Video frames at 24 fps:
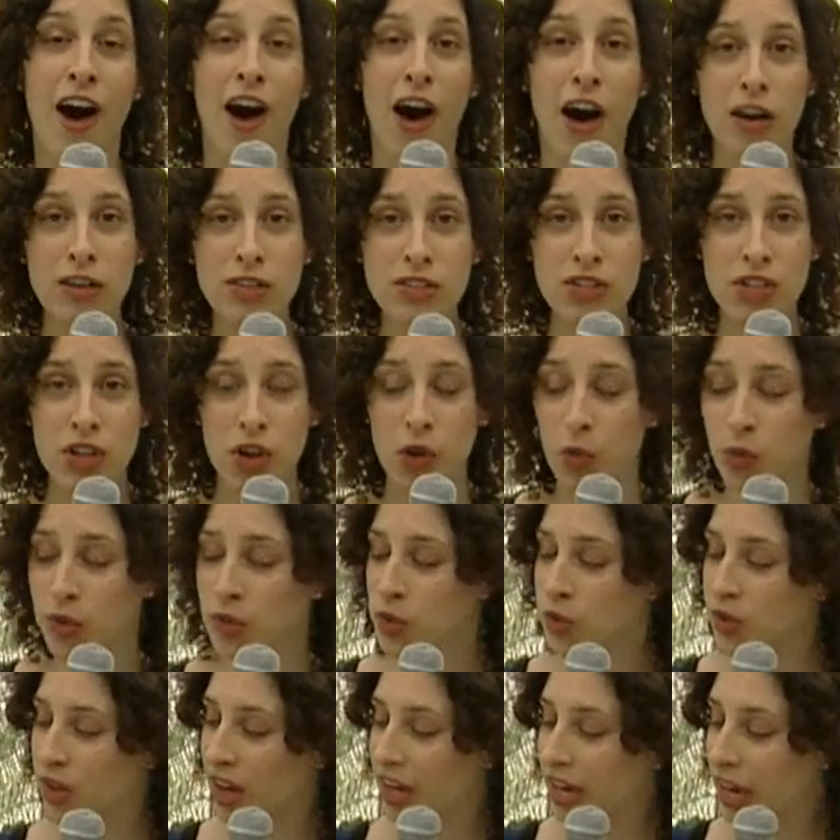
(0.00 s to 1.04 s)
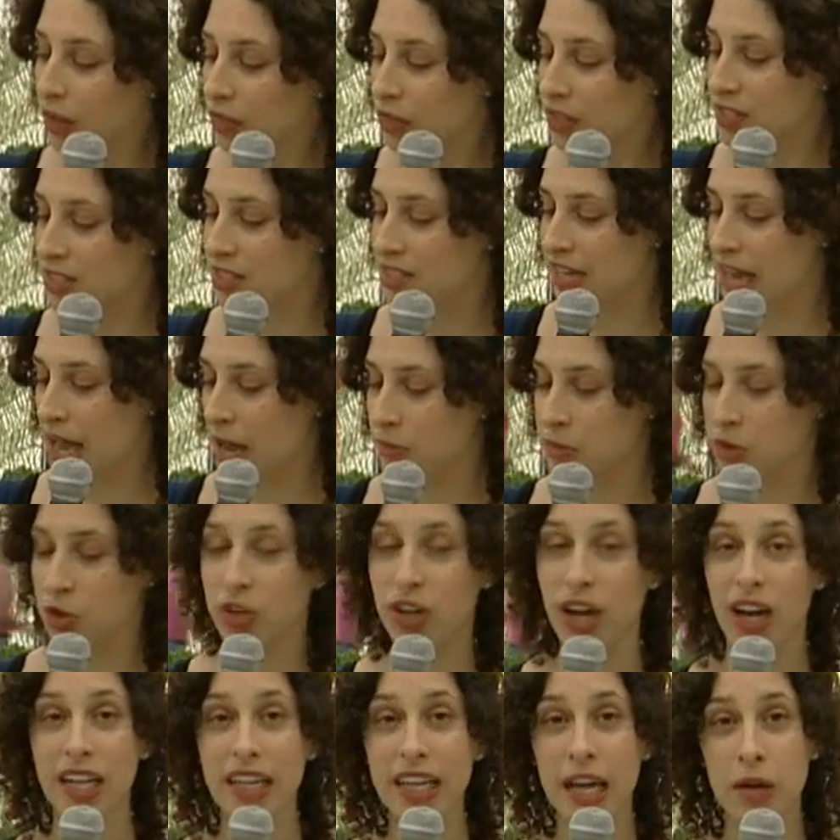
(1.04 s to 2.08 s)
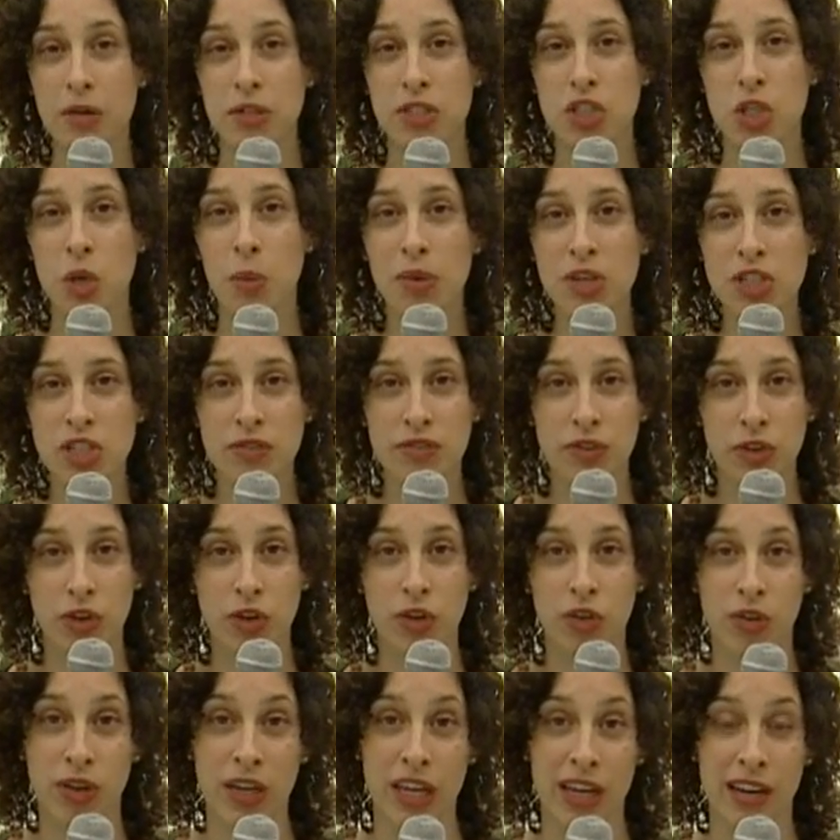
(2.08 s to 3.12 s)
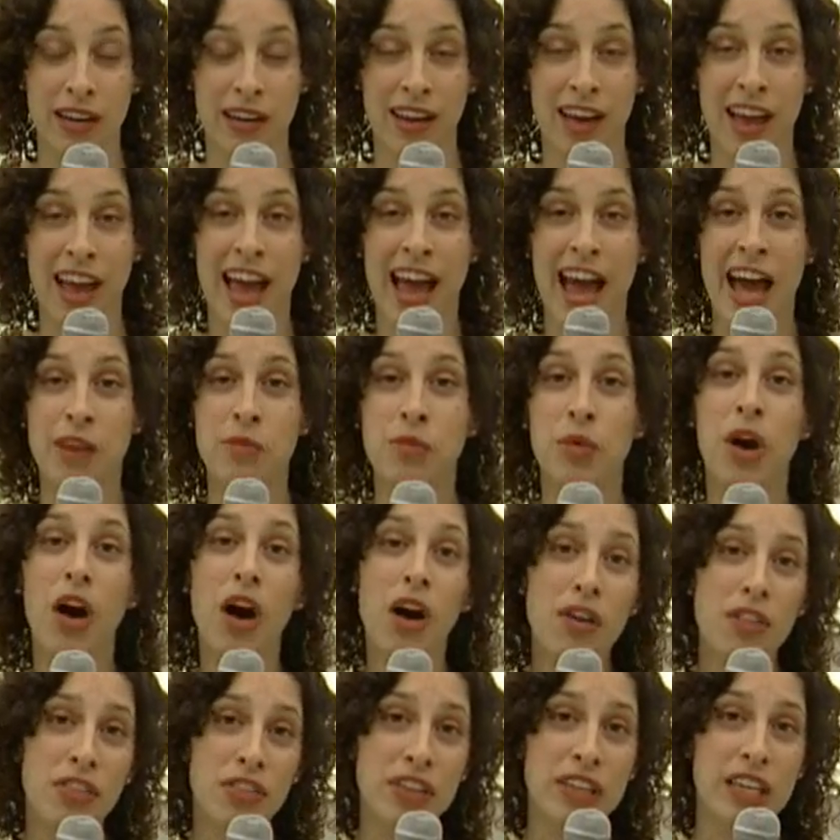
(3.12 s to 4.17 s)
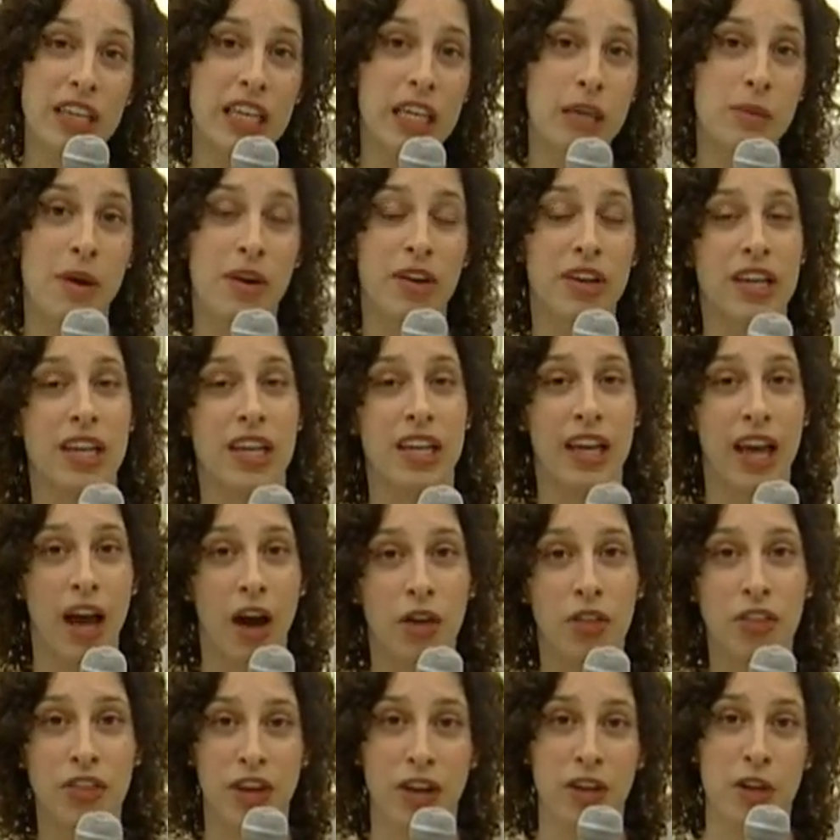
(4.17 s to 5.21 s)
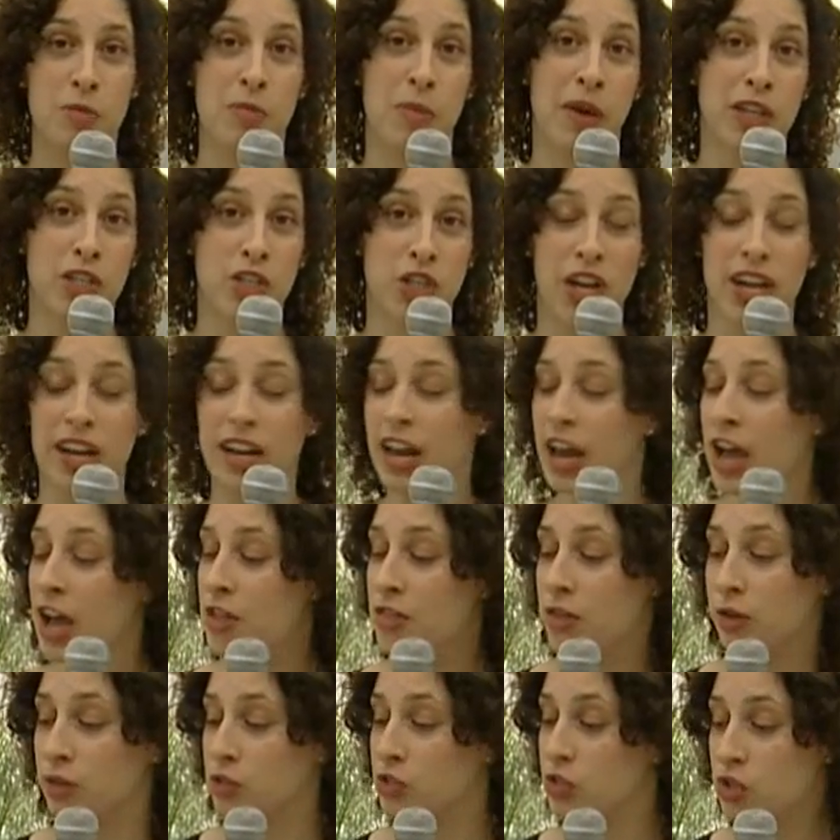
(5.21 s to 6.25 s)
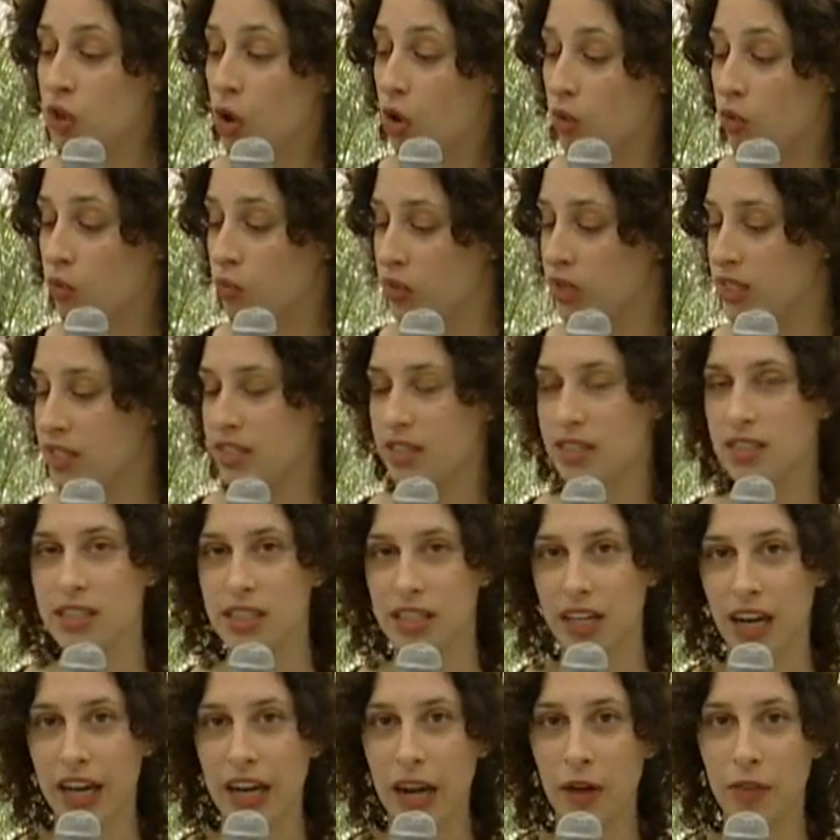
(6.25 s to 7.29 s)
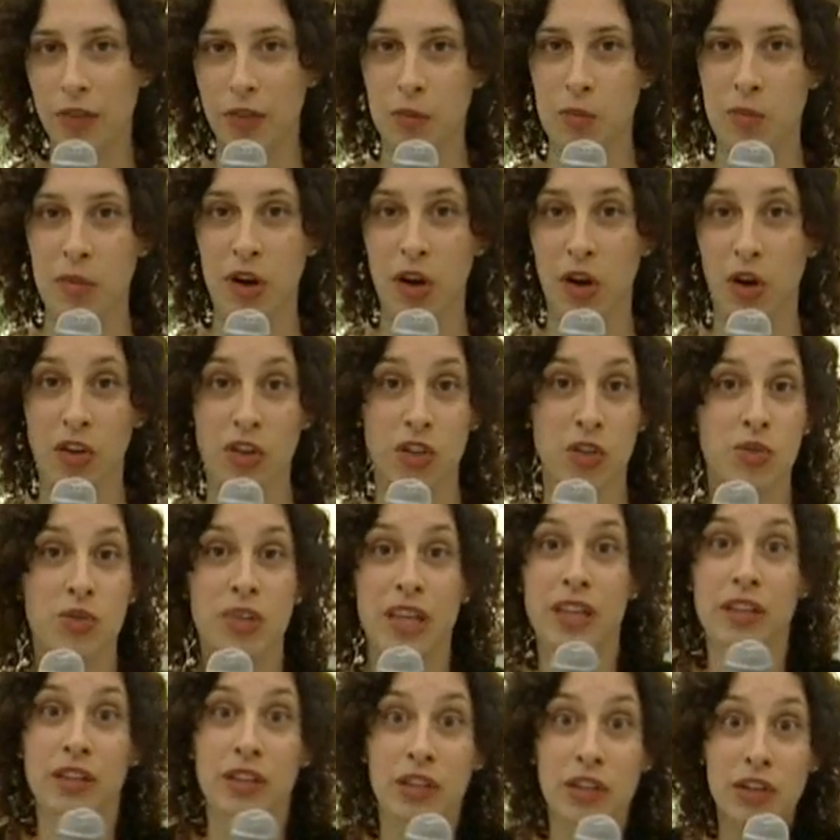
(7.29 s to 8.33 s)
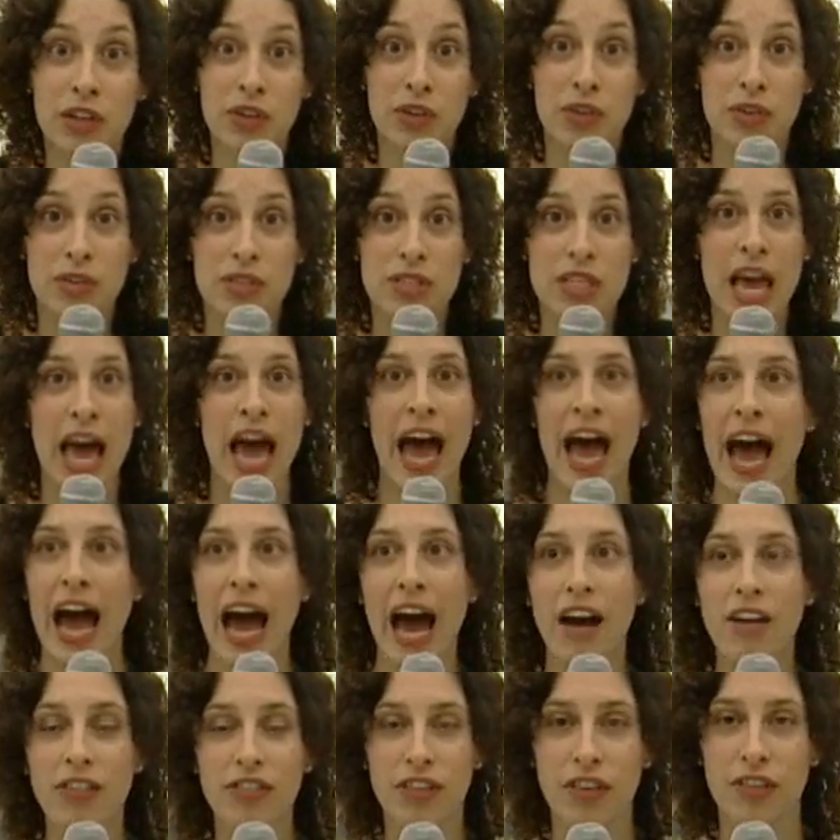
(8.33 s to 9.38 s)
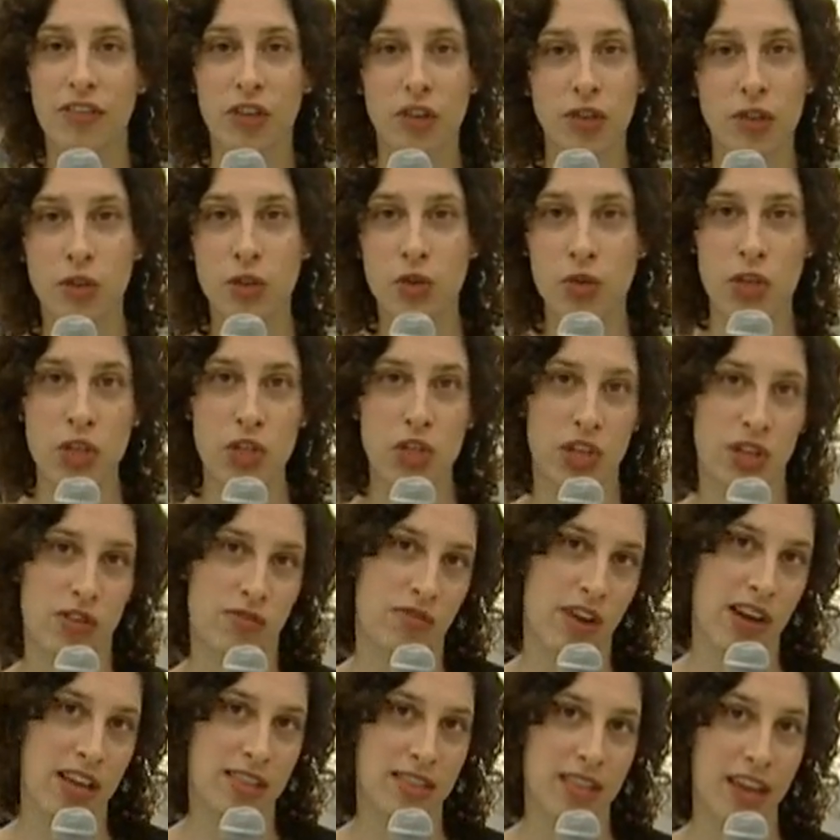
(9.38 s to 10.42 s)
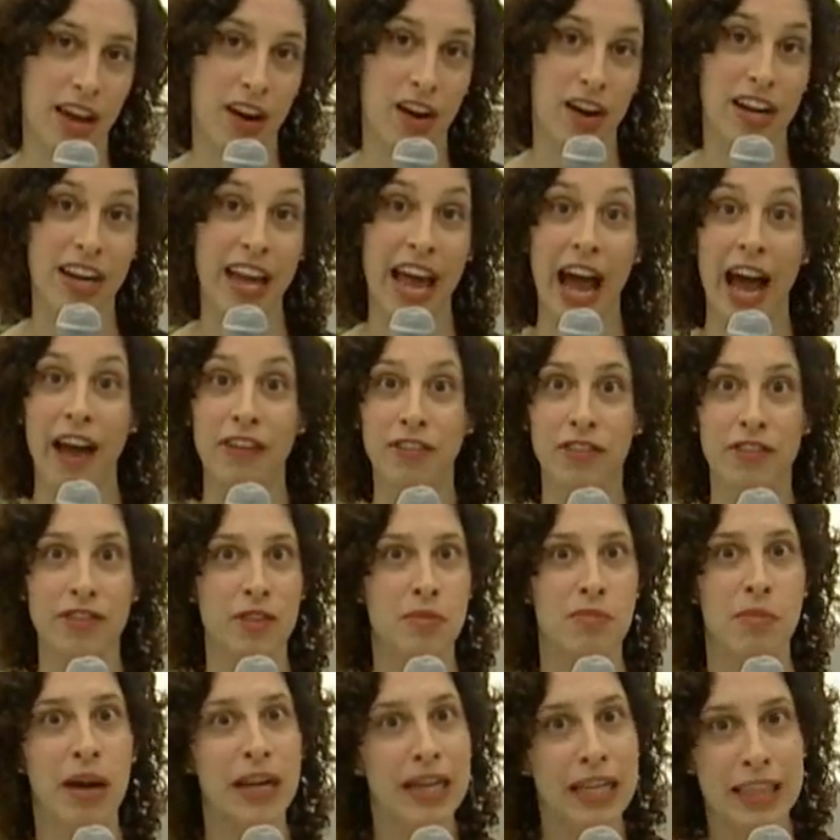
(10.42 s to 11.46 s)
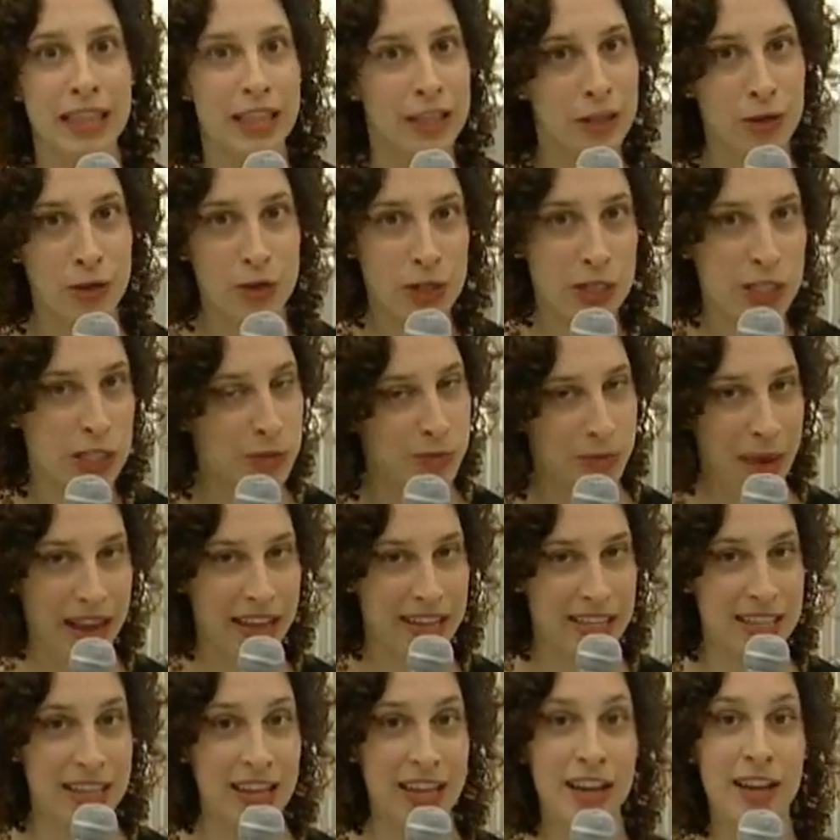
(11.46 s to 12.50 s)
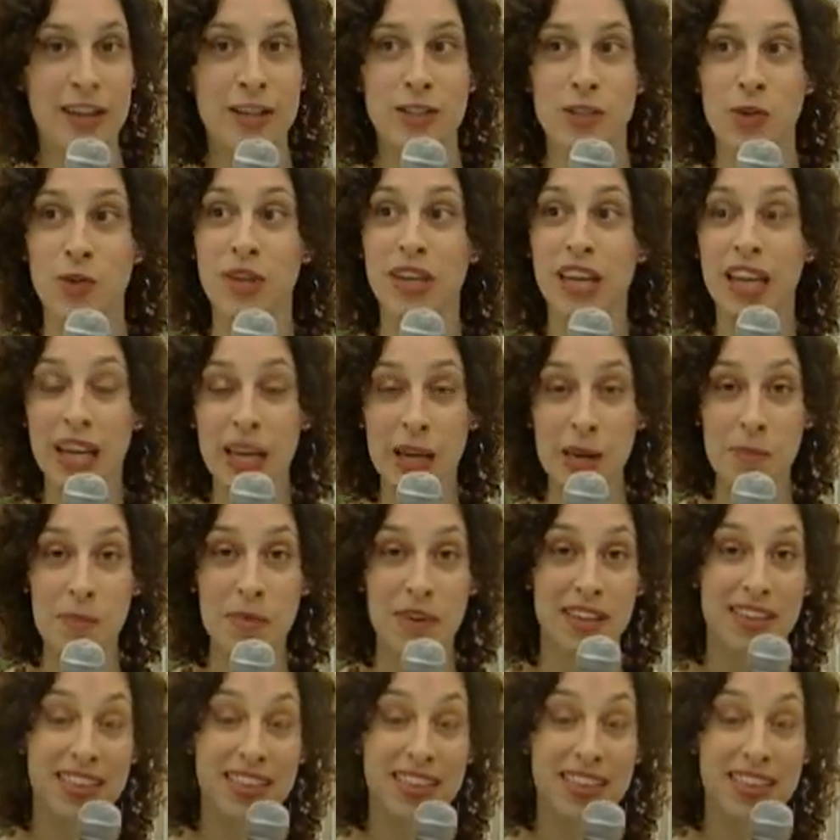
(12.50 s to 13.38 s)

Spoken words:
Also, when you cut out the stem, you're cutting out so much of your green, and we're all thinking about eating healthy on a budget. There's no reason to cut out the middle. You then lose half of your nutrition right there and half of the money that you just spent. So keep